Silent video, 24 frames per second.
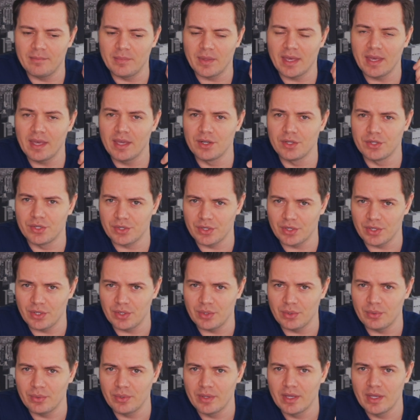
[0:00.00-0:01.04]
hinder
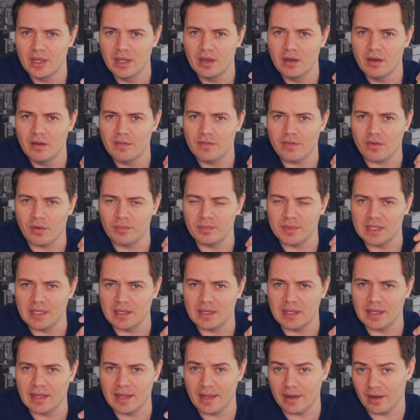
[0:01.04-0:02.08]
you from
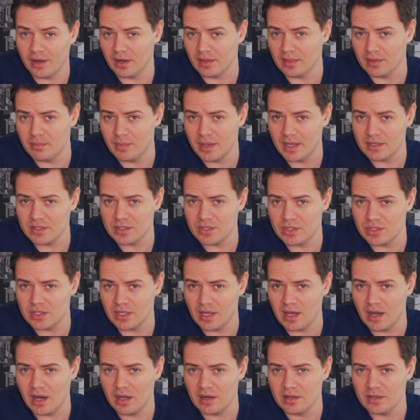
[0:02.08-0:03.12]
declaring the message that
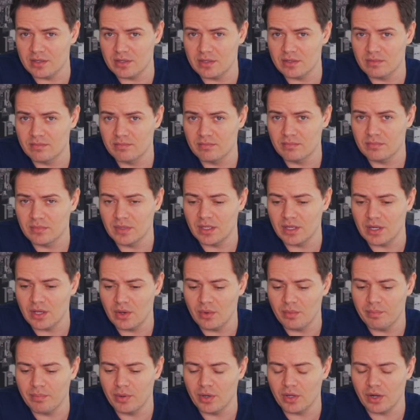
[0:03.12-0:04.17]
God has,
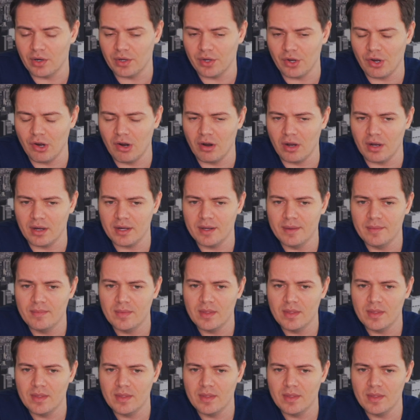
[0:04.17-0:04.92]
put on your heart.